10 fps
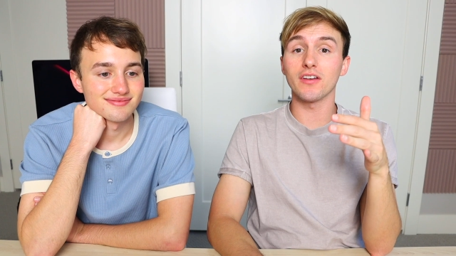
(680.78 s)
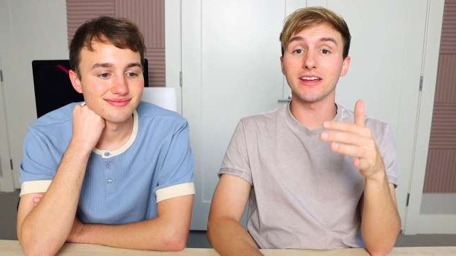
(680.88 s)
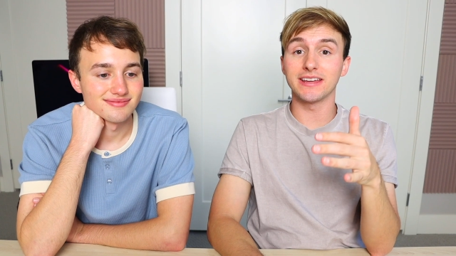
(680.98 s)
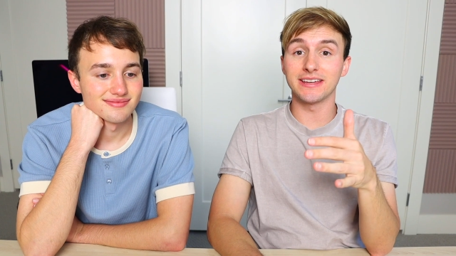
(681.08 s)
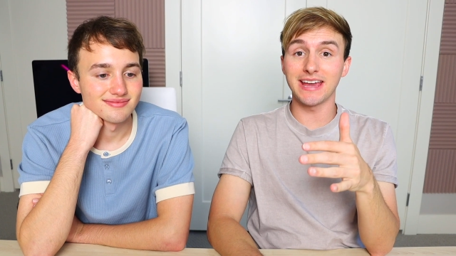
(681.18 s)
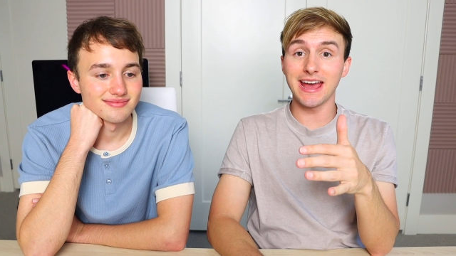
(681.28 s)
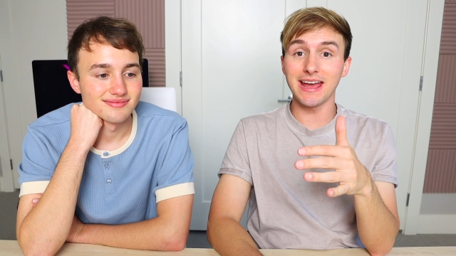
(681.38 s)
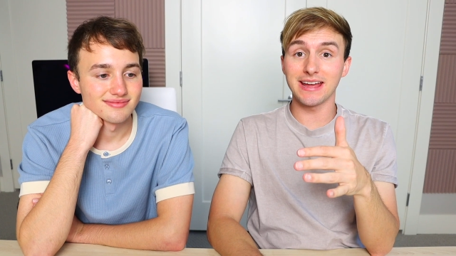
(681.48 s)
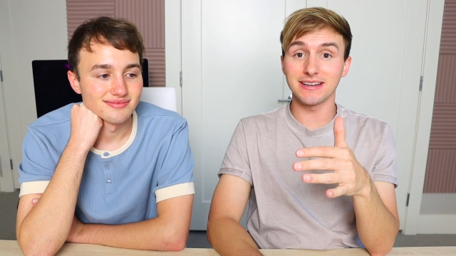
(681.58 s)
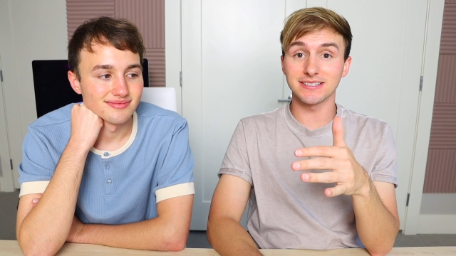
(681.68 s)
Speaker 1: the
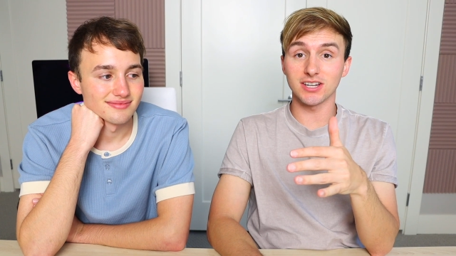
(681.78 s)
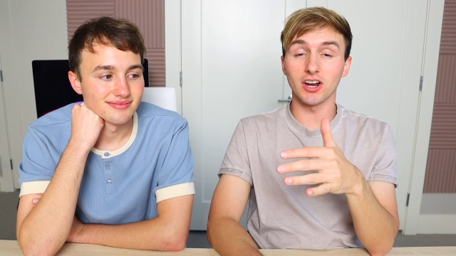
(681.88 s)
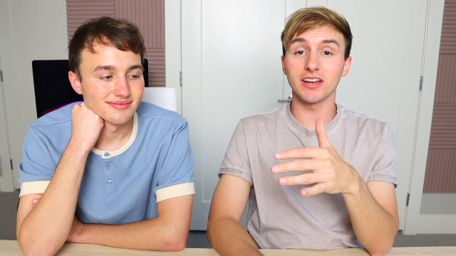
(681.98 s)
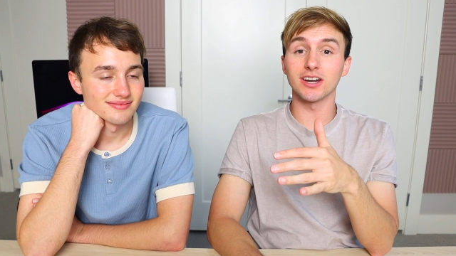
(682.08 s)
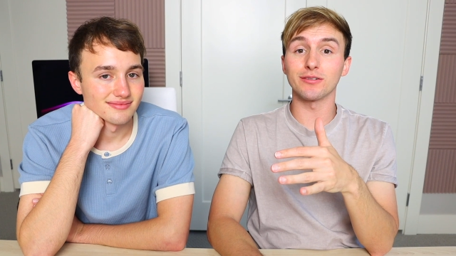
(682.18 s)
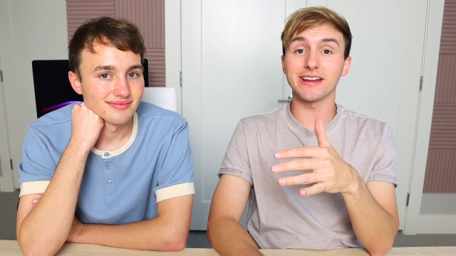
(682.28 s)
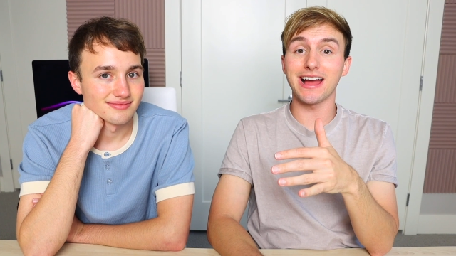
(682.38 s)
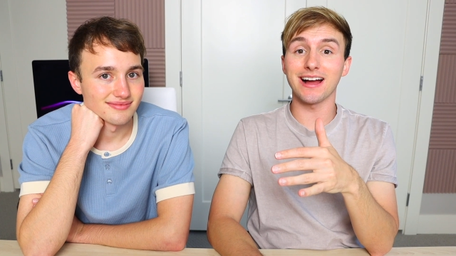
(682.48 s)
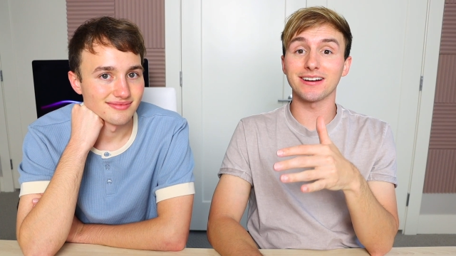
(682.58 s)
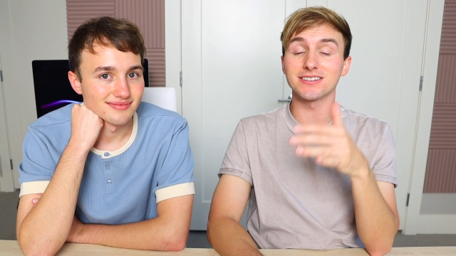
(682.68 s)
gays are gonna
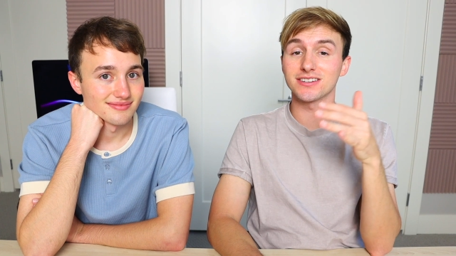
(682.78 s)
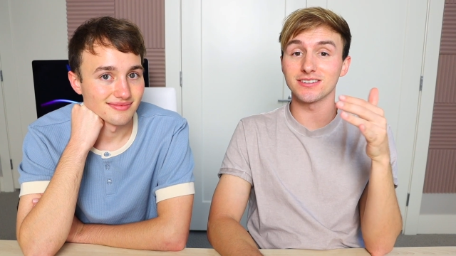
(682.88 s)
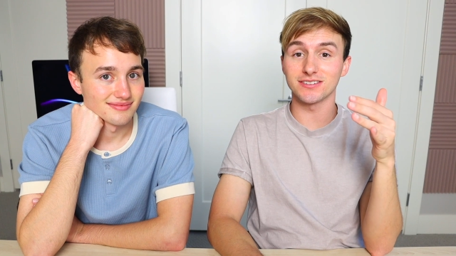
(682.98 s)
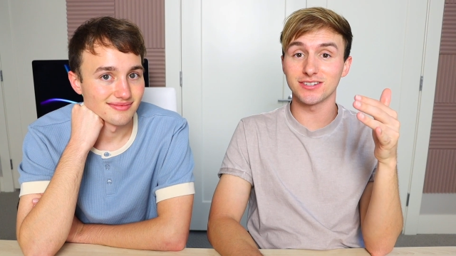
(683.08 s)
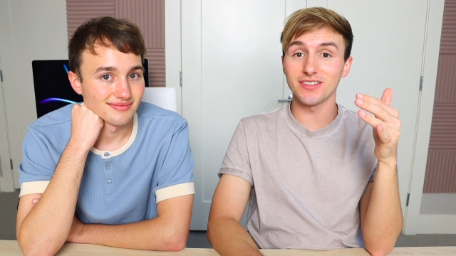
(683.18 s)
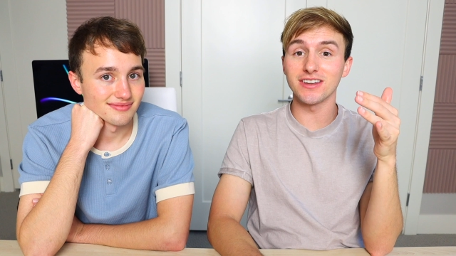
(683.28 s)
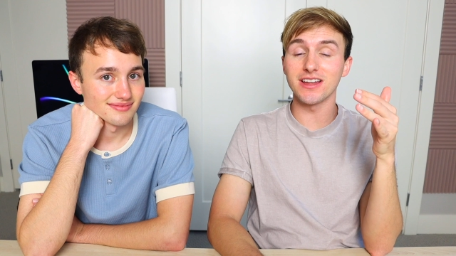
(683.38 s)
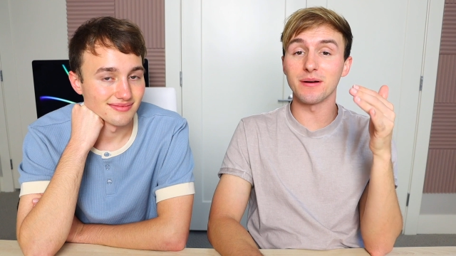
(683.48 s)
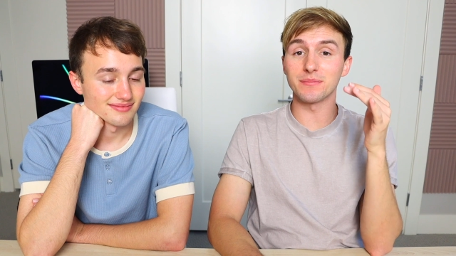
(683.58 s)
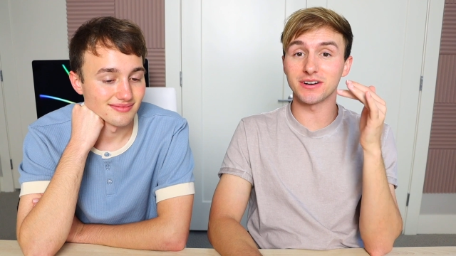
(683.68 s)
react to the
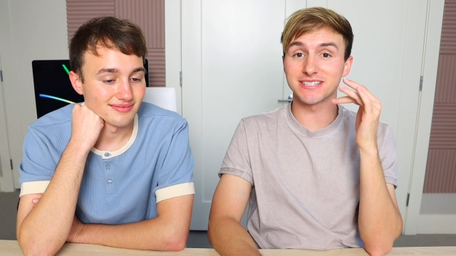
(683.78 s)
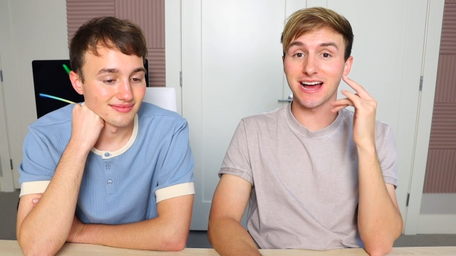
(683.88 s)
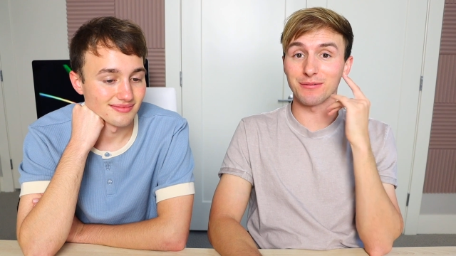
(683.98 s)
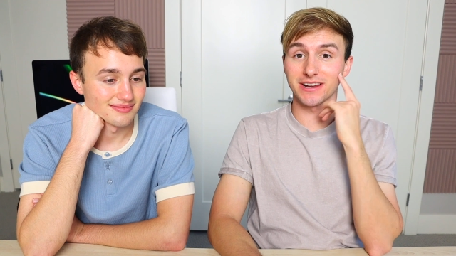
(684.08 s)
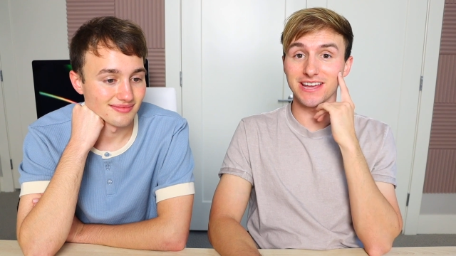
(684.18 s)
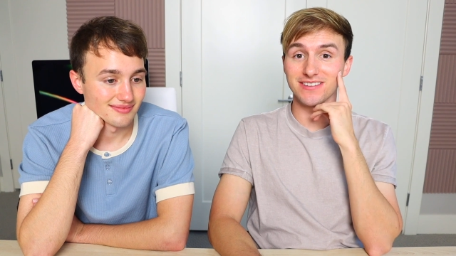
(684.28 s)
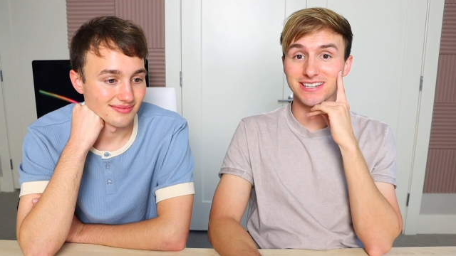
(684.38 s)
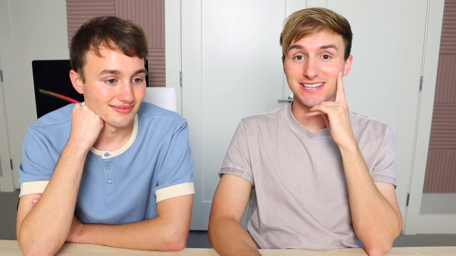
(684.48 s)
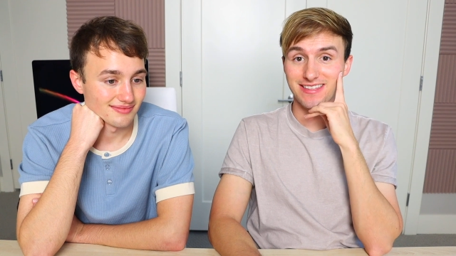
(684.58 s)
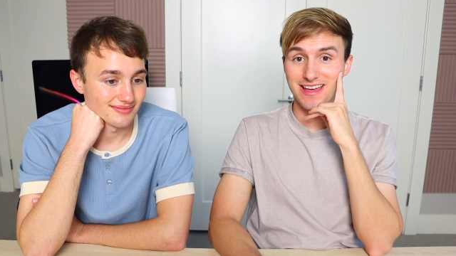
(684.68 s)
numbers that were given
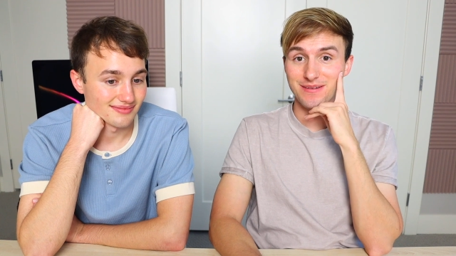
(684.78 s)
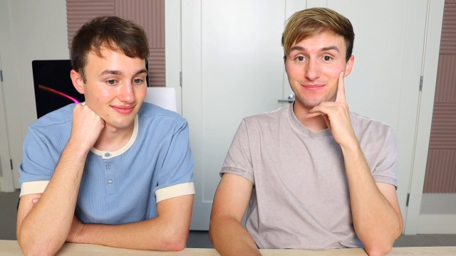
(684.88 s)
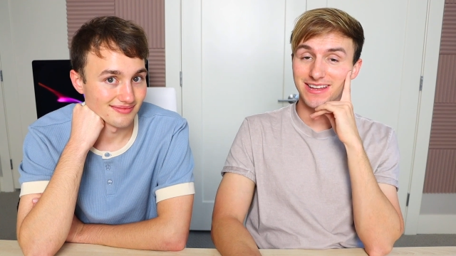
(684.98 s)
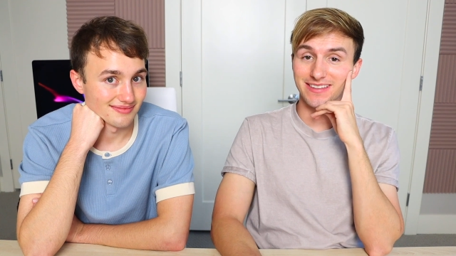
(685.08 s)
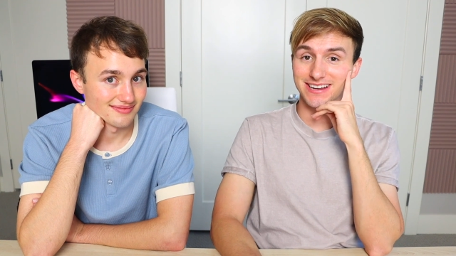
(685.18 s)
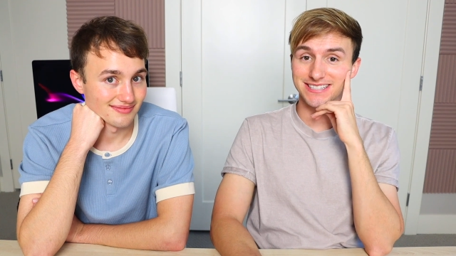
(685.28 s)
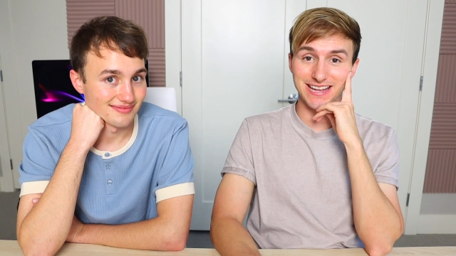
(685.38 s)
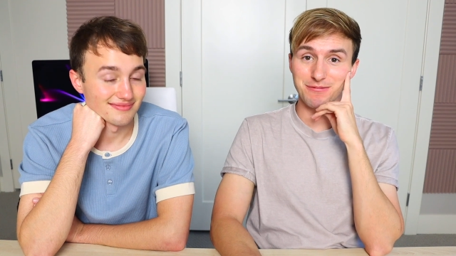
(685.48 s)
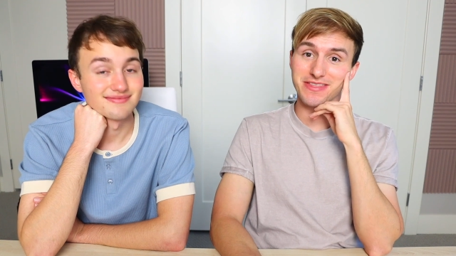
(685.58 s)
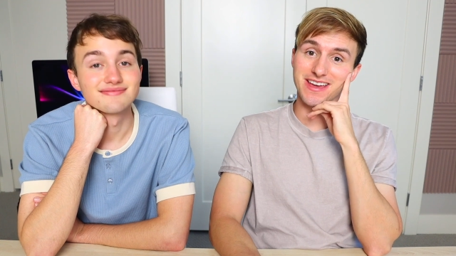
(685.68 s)
to them and like
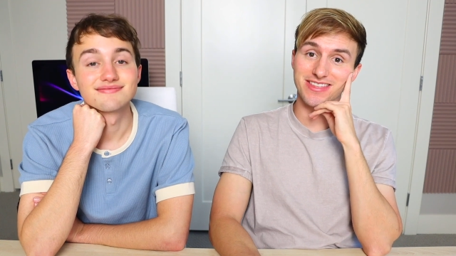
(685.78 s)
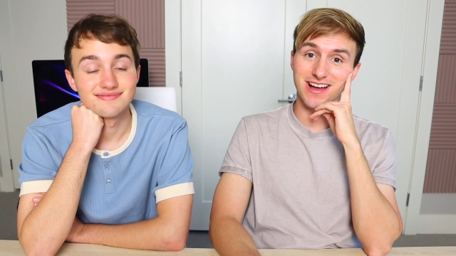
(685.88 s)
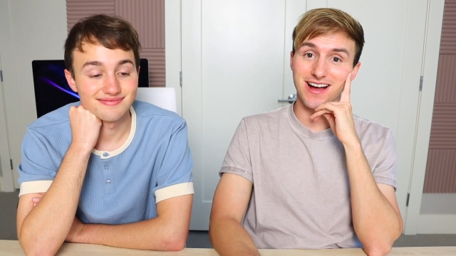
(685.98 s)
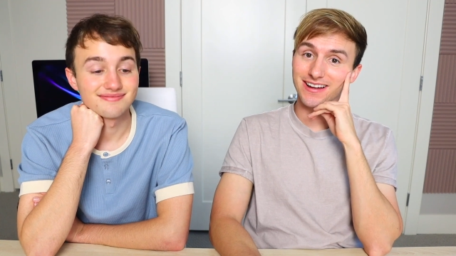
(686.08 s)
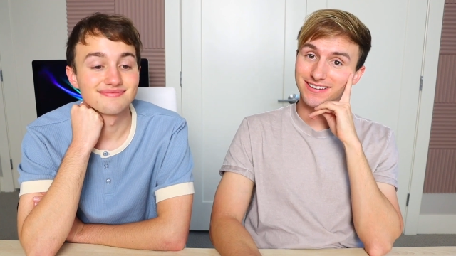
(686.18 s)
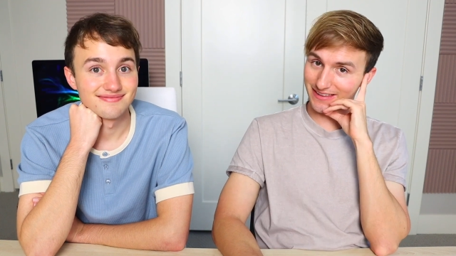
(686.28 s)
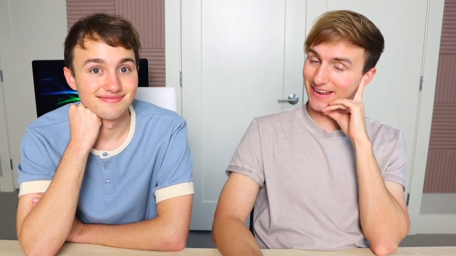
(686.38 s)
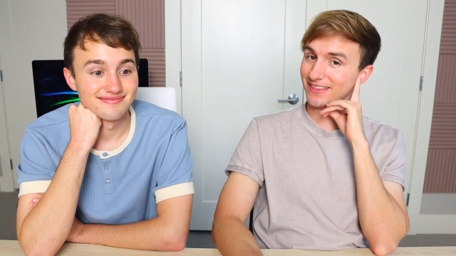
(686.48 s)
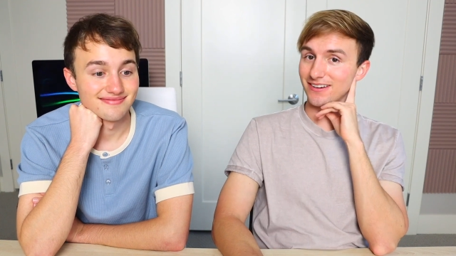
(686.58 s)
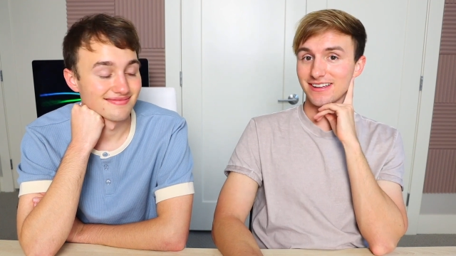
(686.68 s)
say what they thought and
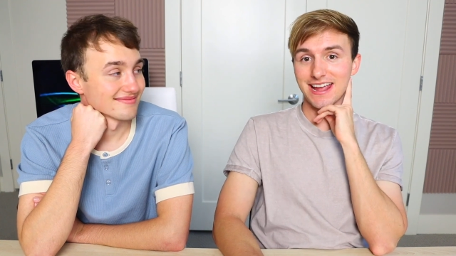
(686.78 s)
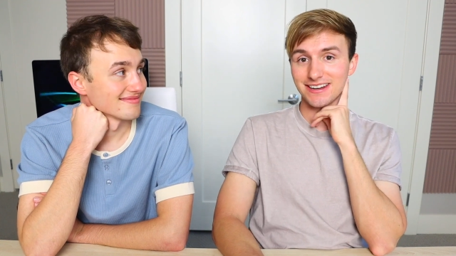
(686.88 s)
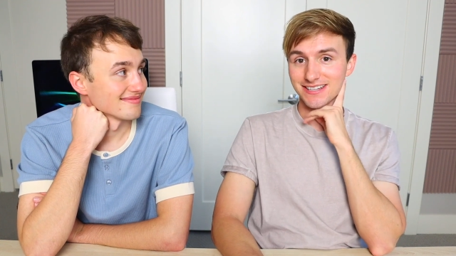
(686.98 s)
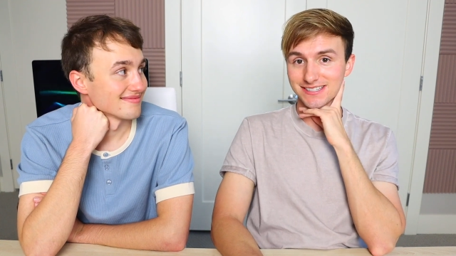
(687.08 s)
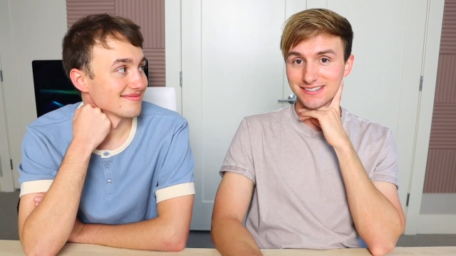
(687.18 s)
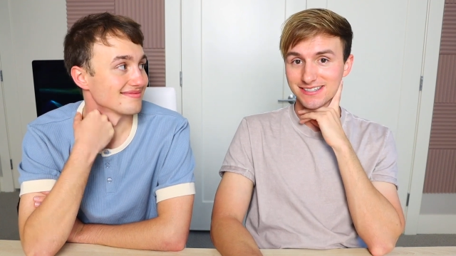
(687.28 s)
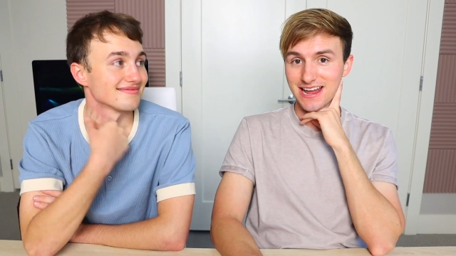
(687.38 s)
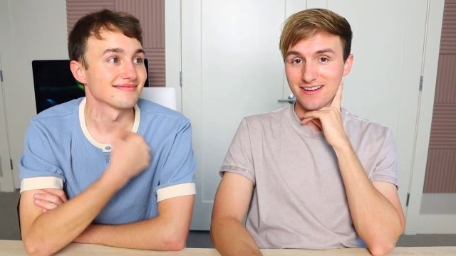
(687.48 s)
like their gayness and